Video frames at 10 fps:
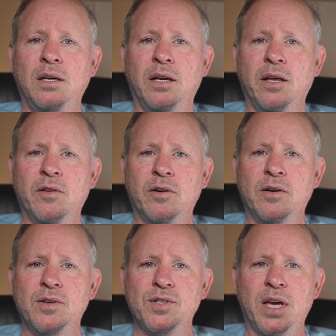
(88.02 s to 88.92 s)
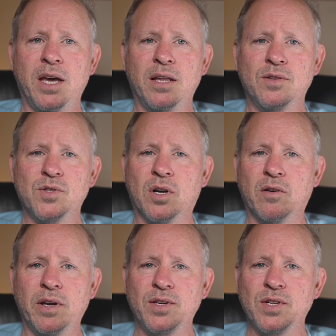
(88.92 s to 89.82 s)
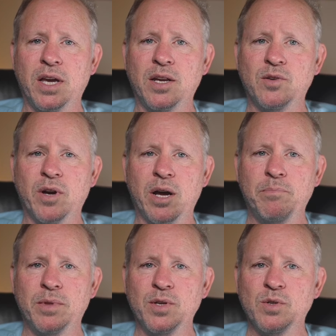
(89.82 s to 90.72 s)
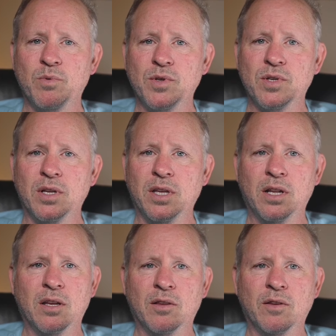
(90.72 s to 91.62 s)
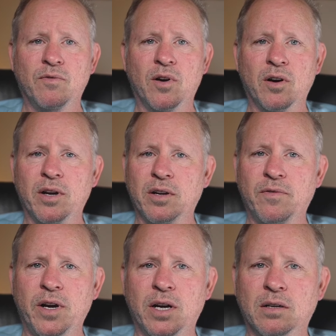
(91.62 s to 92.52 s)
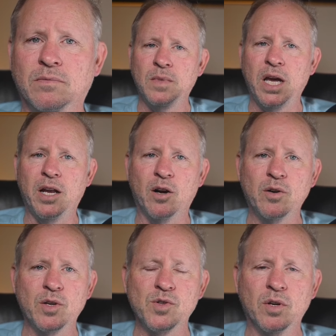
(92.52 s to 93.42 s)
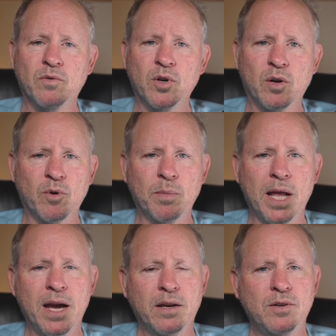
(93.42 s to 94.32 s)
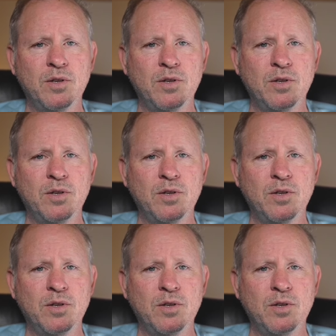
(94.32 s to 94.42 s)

Another sad, sorry sand trap, this was a little on the far end affair. An Arctic Silver over Black